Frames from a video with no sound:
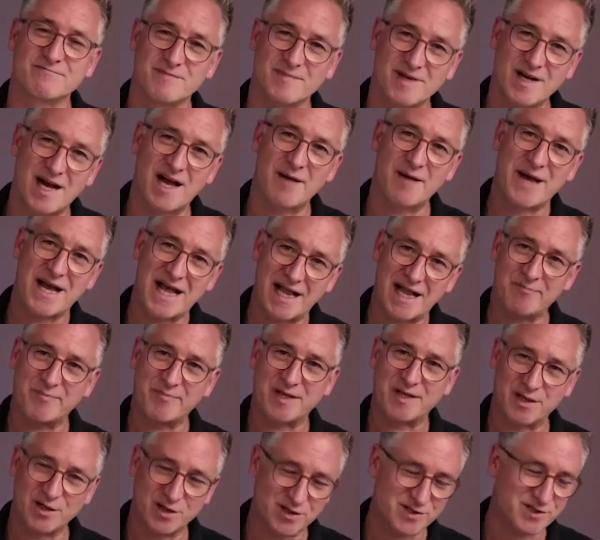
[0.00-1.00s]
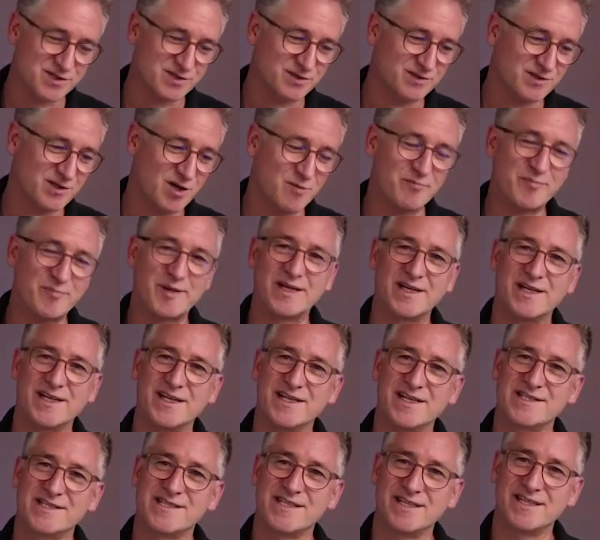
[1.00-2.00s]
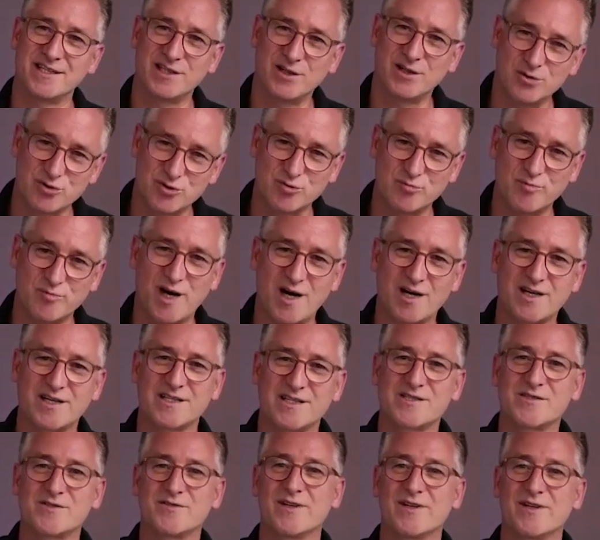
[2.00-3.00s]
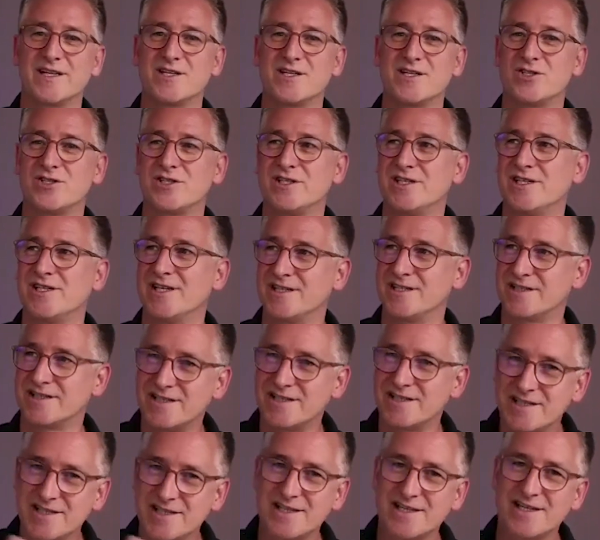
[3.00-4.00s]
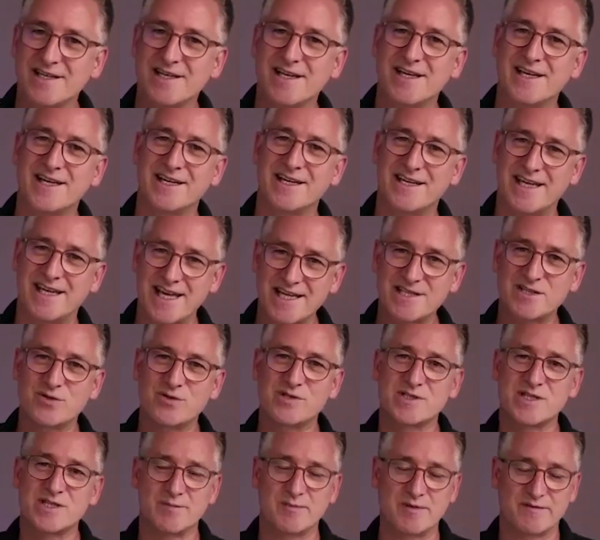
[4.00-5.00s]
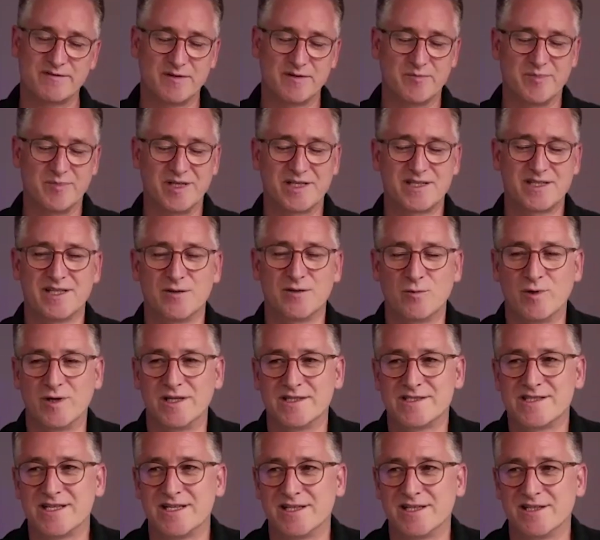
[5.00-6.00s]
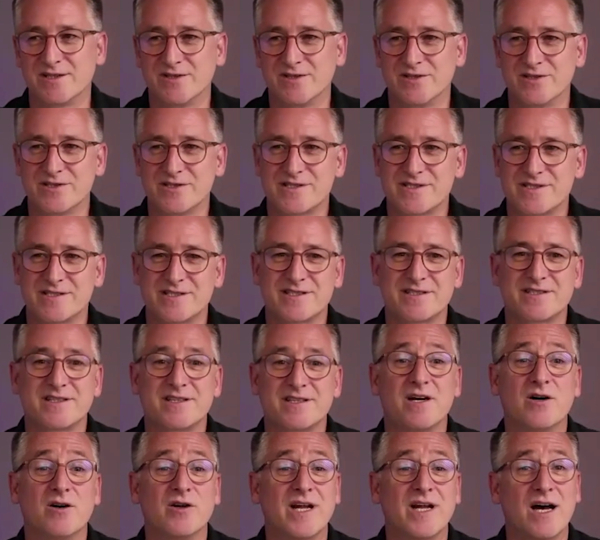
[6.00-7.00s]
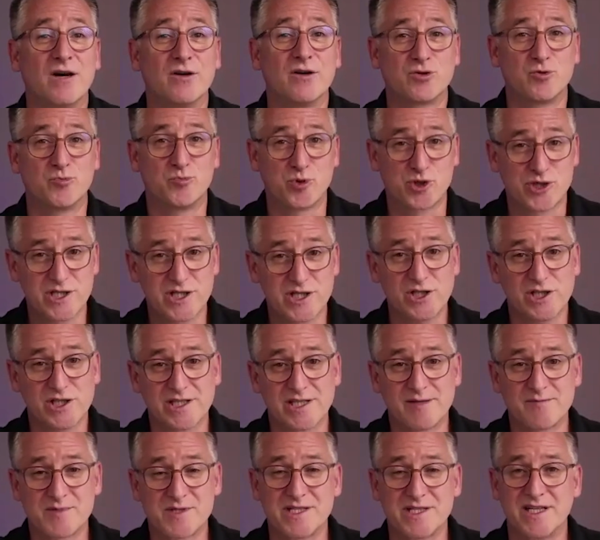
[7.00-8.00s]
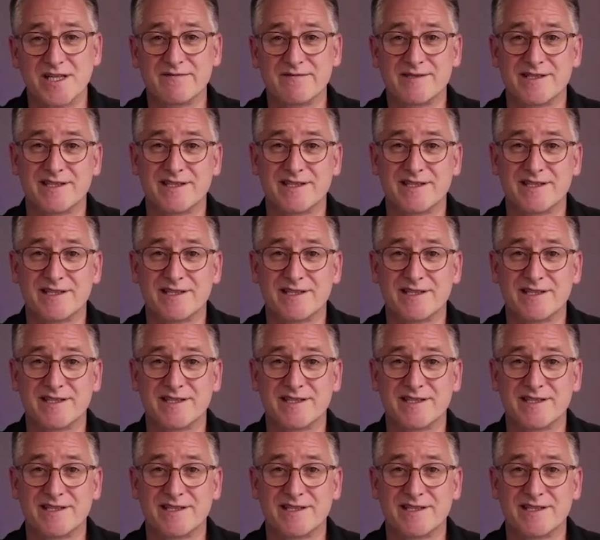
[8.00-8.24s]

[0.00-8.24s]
I'm helping also companies in go-to-market strategy and get to some of the big tier 1 telcos on how to position themselves.